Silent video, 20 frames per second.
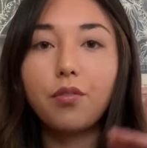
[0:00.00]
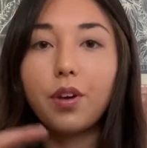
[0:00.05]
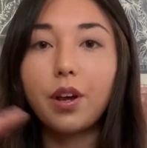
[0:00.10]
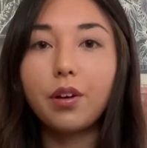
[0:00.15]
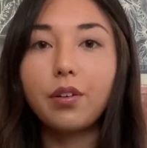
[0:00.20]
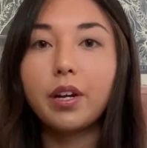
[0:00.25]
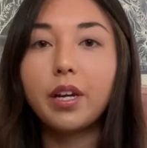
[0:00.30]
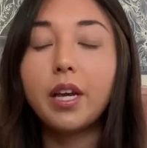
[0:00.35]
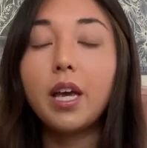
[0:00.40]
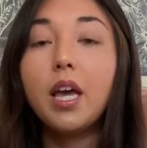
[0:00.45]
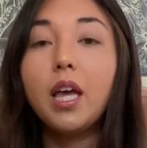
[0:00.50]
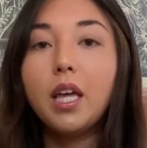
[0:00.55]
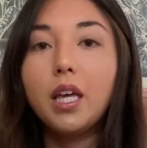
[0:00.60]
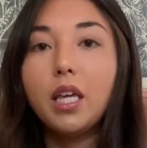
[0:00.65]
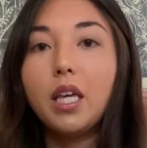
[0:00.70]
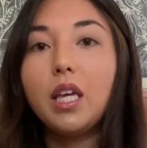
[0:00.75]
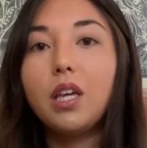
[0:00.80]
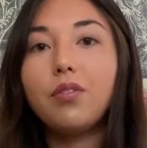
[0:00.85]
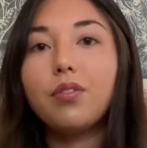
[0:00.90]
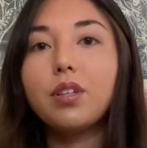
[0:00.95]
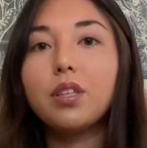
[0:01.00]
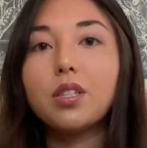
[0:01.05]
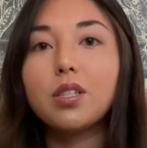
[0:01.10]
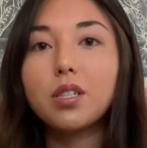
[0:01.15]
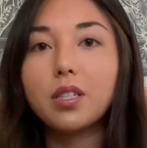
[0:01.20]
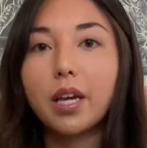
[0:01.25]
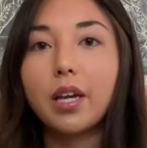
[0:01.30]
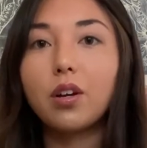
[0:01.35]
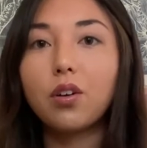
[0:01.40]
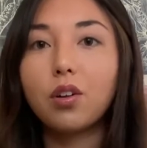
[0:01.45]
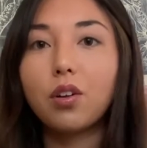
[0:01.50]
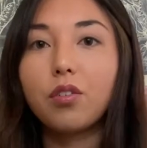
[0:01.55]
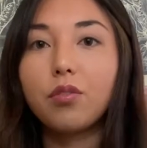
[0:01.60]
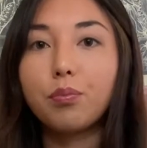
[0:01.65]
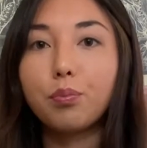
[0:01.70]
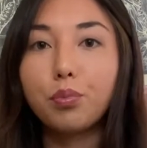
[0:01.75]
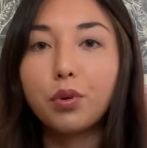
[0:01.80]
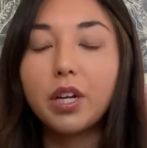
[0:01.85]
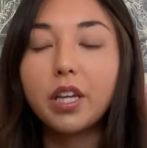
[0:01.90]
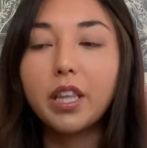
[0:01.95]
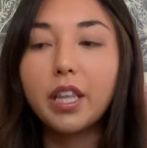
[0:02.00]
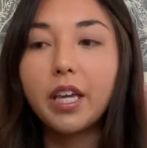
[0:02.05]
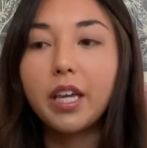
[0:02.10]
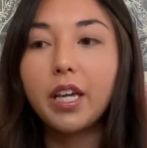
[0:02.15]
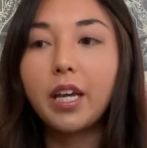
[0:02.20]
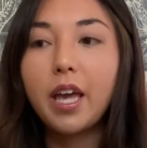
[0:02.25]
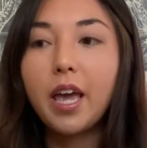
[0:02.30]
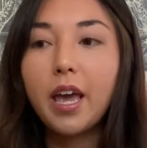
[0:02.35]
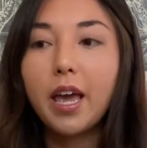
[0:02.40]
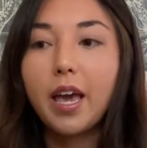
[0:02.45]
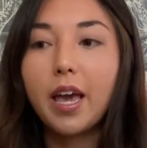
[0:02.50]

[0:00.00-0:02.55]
very even cycle of breathing